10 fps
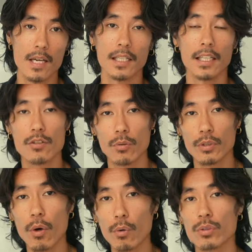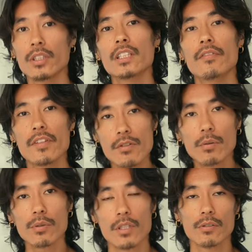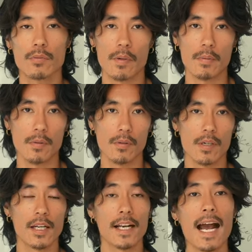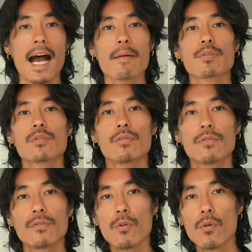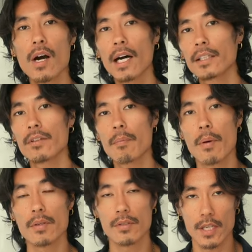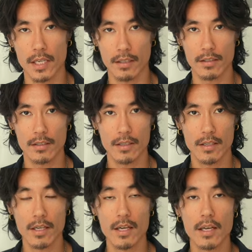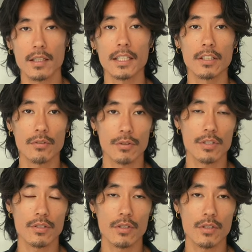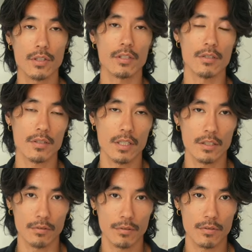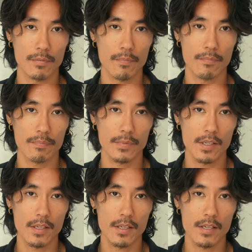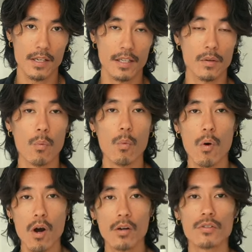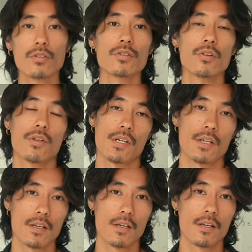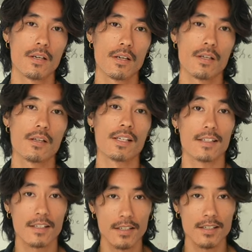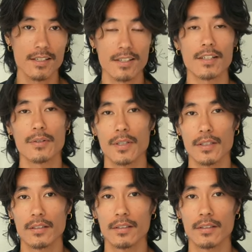And they told also individual salespeople, and an up to 400% they increased in sales. And what do you think this secret?